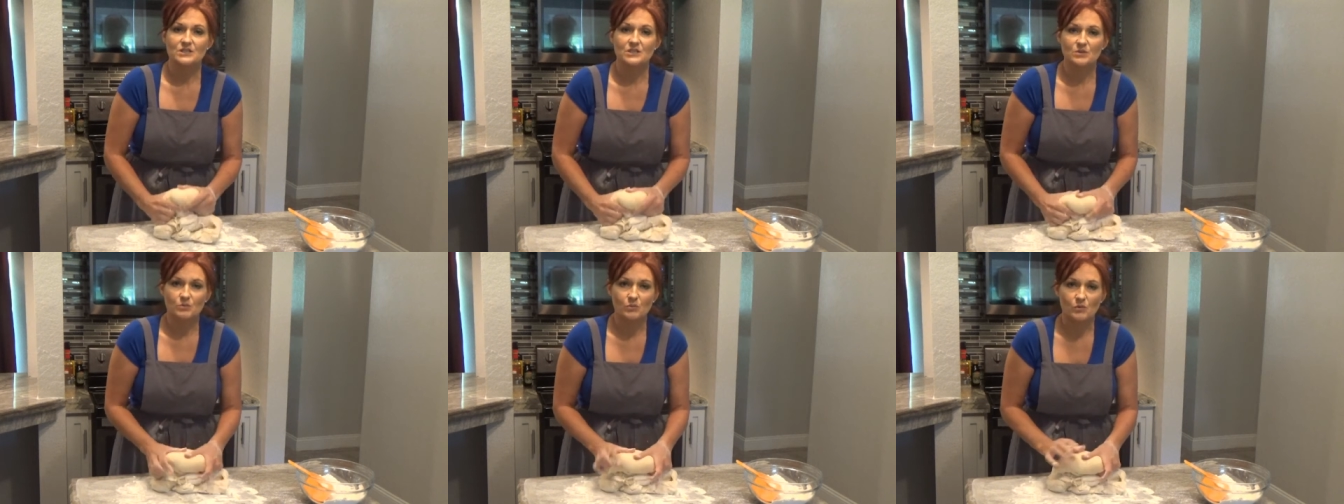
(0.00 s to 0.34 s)

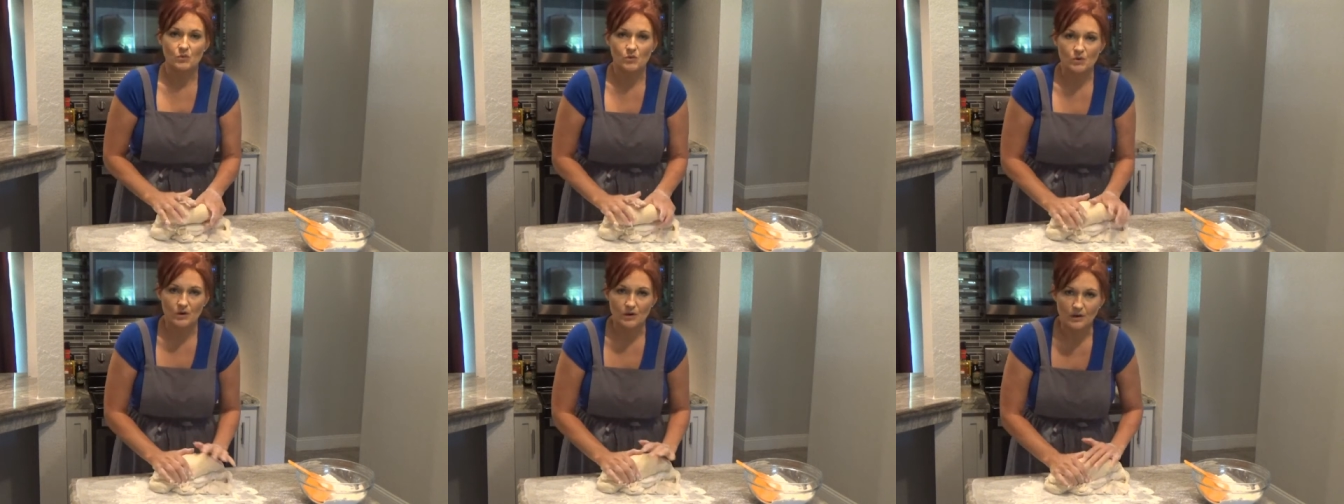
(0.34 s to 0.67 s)
the
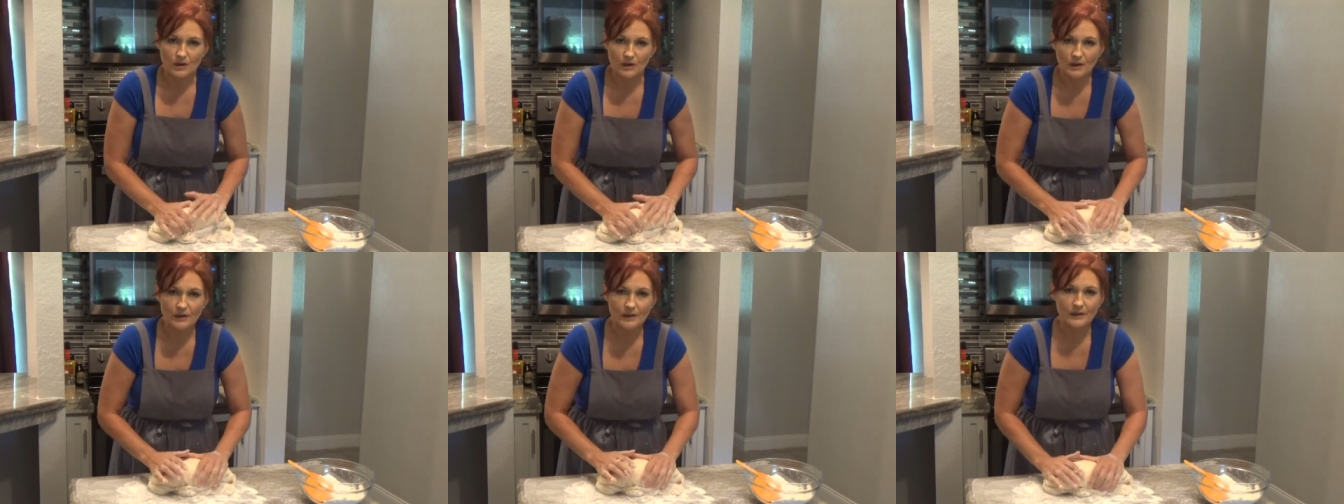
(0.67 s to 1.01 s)
more
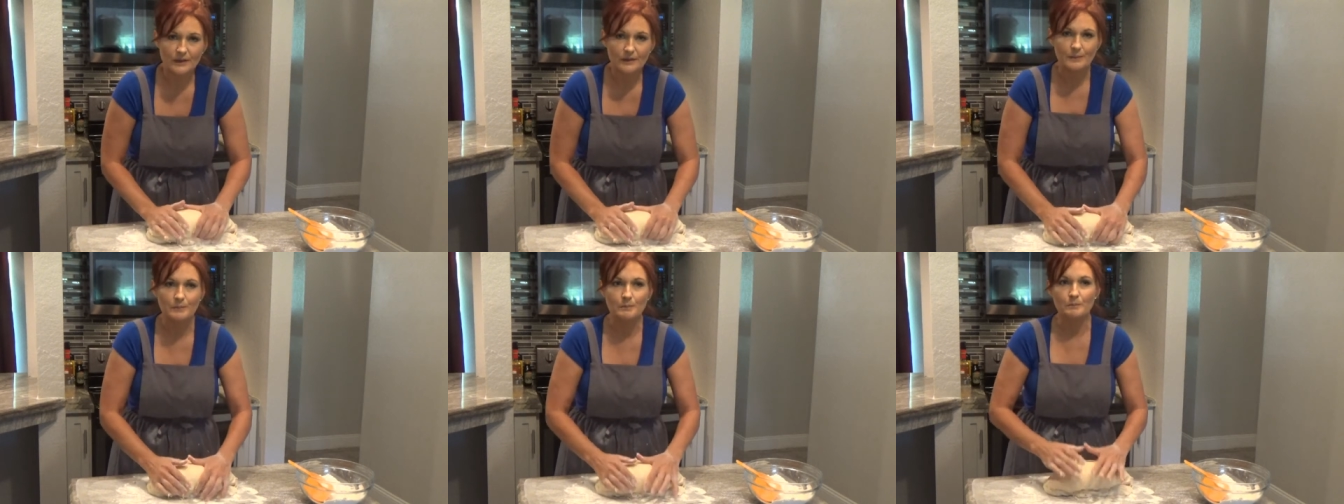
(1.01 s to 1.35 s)

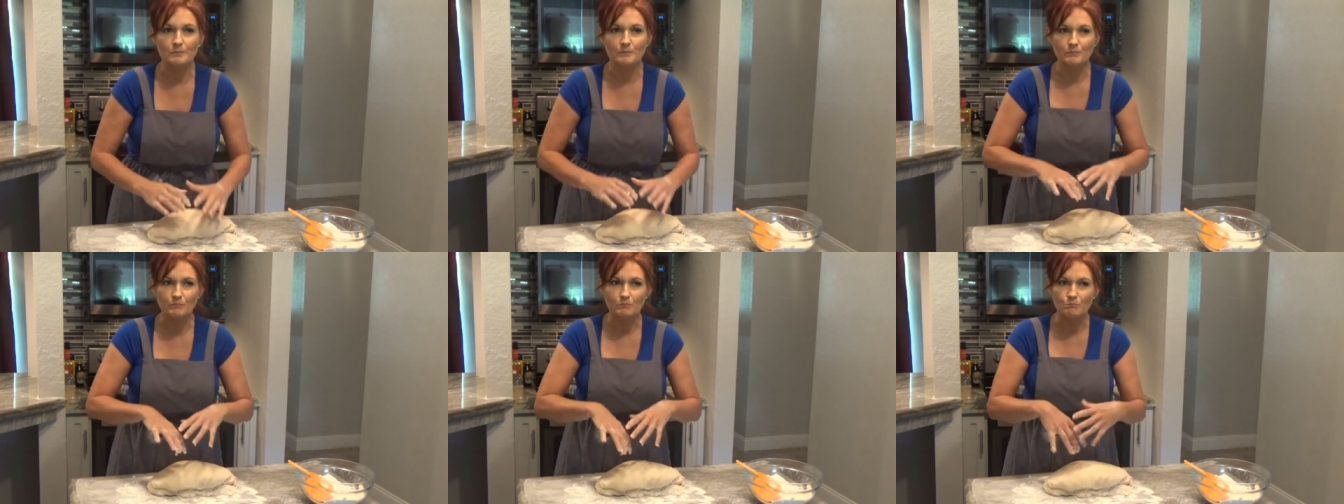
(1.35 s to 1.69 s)

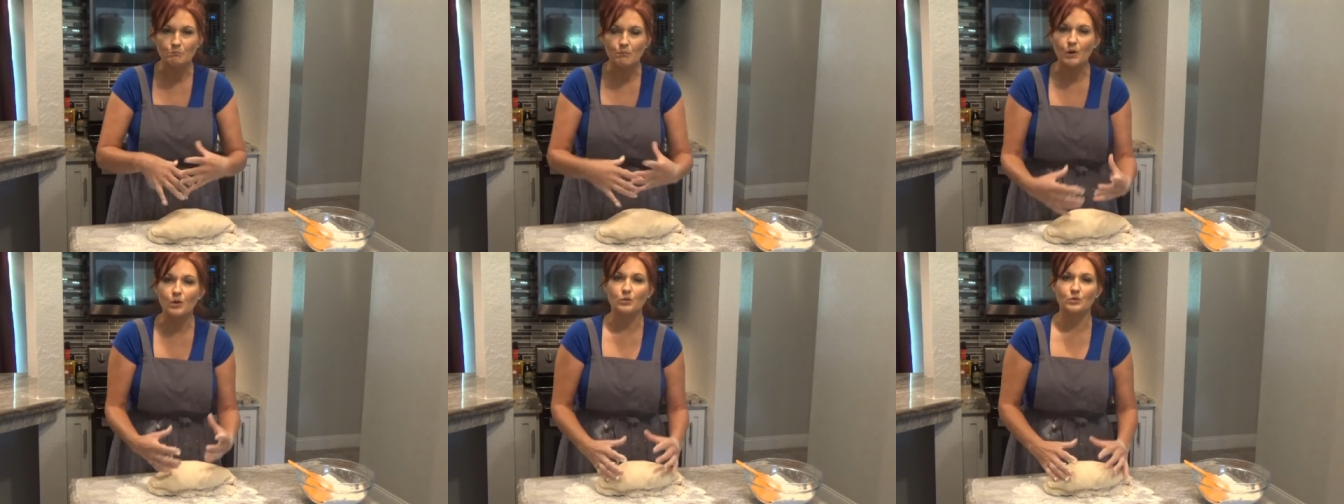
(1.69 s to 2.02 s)

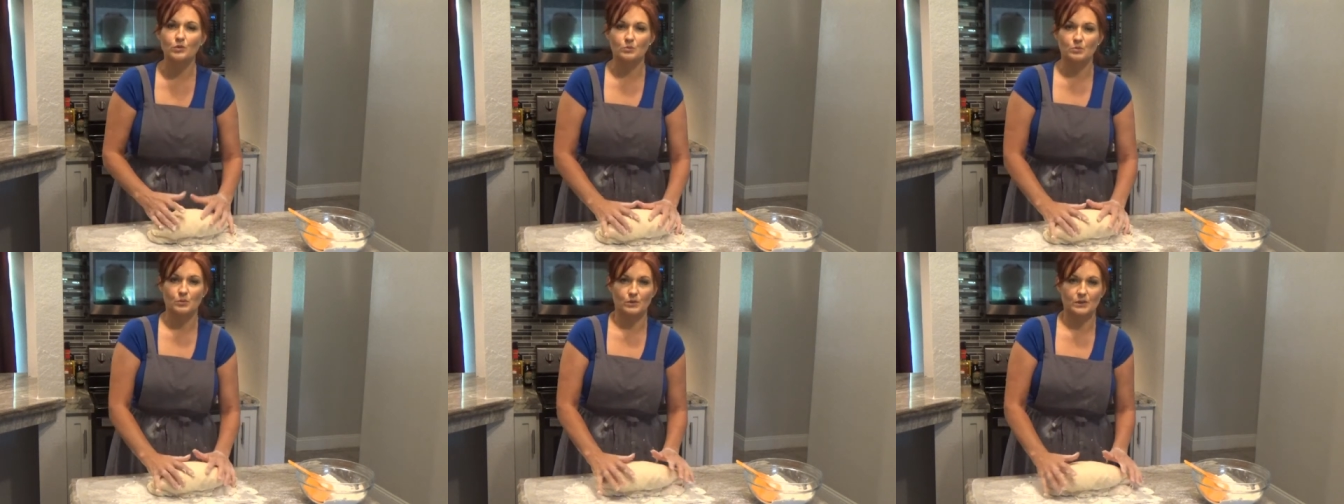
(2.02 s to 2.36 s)

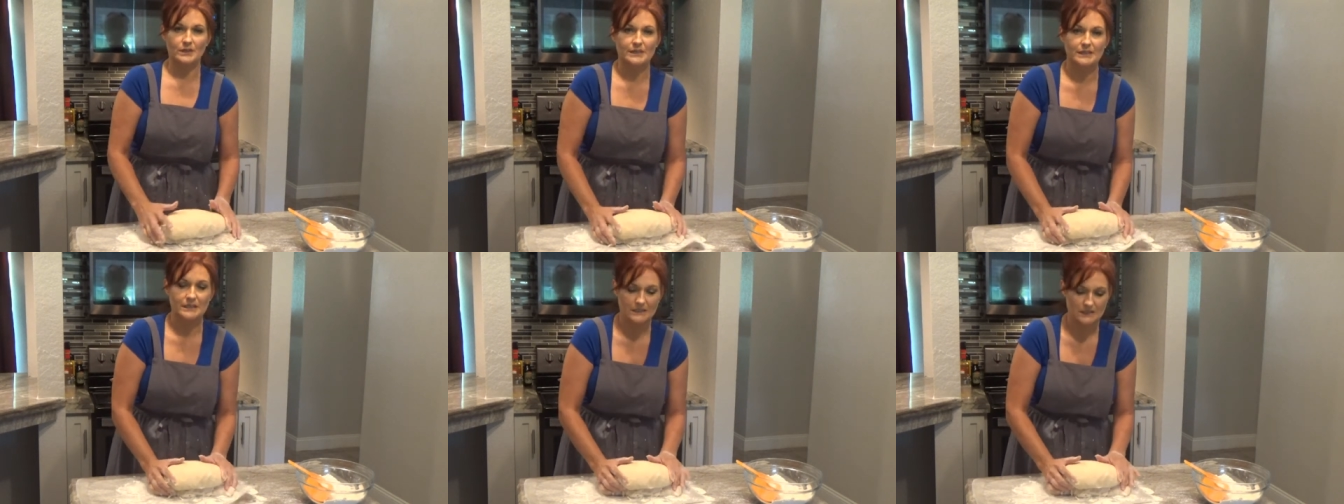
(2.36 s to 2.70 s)
moldable
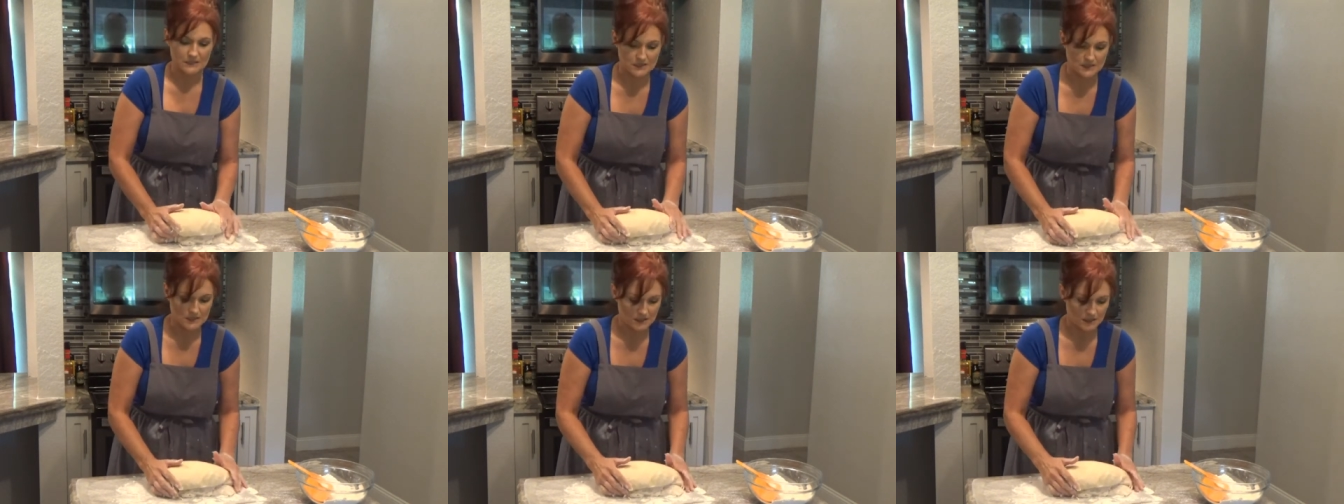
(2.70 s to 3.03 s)
it
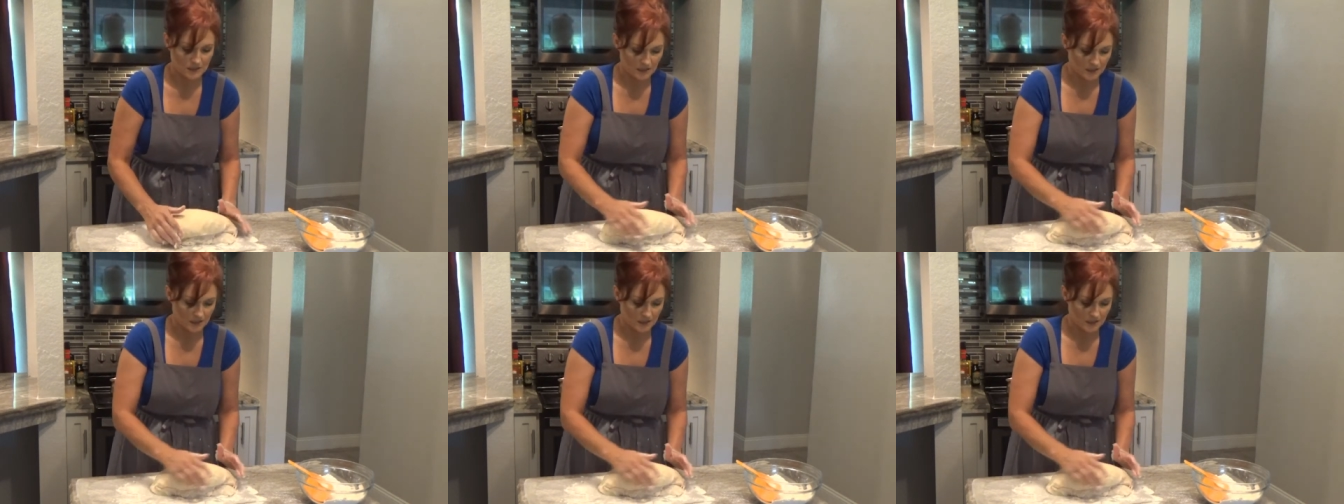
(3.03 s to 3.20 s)
gets.